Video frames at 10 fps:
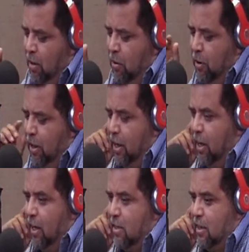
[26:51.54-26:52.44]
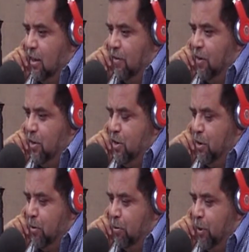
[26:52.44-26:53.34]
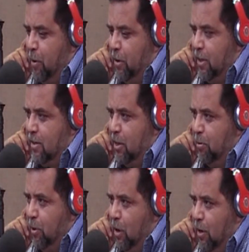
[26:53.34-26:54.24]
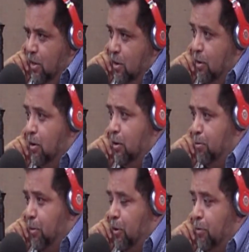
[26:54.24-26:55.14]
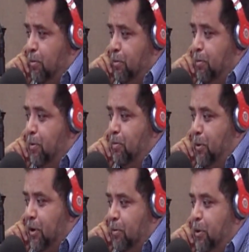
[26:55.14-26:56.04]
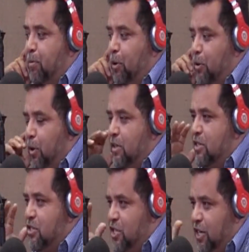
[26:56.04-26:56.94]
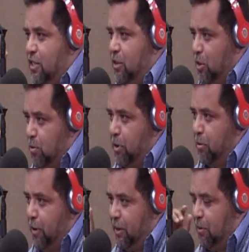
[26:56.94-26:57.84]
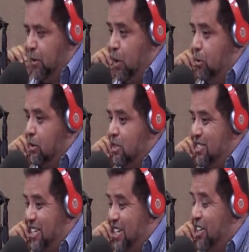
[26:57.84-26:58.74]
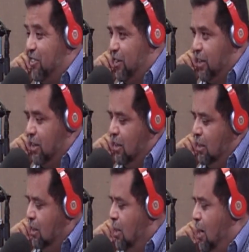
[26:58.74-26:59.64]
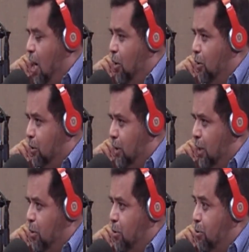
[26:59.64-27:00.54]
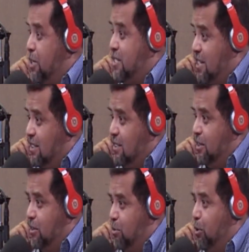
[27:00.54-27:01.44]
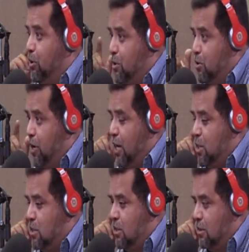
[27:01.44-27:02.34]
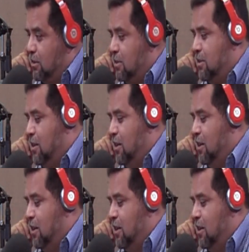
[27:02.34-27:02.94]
Well, I guess in the future, probably the city employees or the people who are in charge in those big departments, they will see carefully how they present the report to you guys, since